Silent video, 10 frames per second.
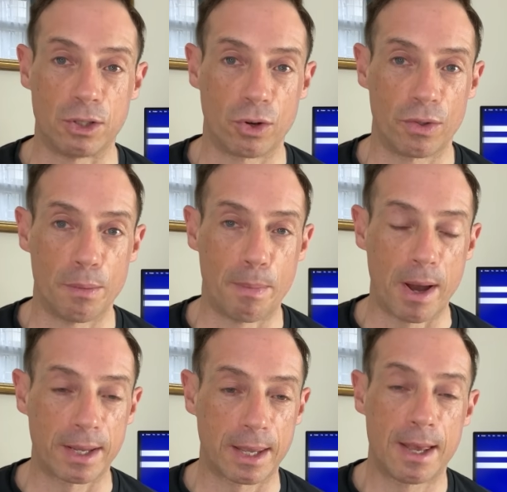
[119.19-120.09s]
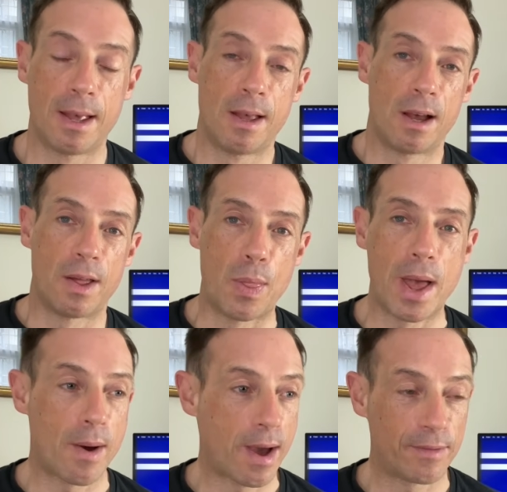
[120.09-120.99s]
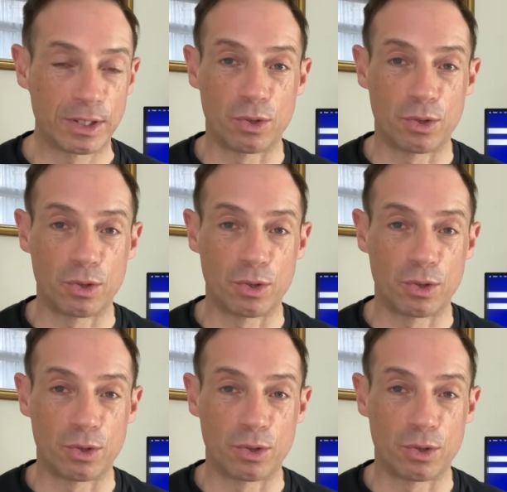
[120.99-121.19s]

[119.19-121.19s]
enjoying the bike. I'm now having